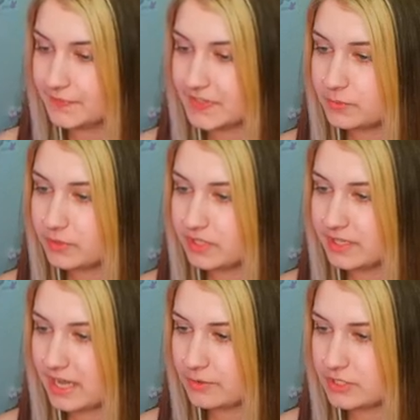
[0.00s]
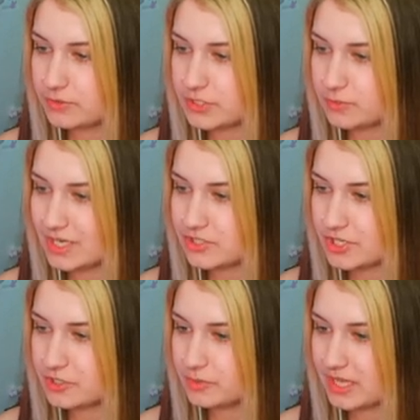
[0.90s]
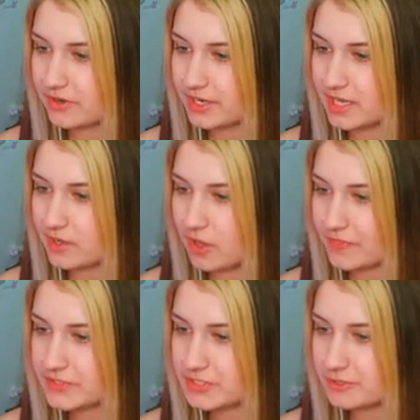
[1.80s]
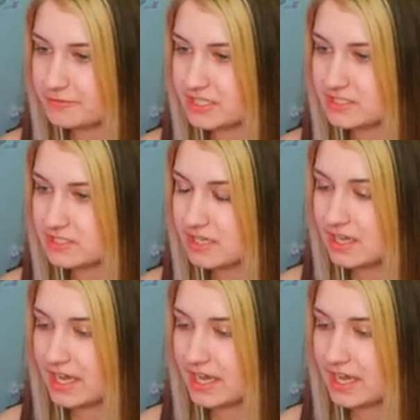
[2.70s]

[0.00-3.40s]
It will allow you to reach a new area on the surface.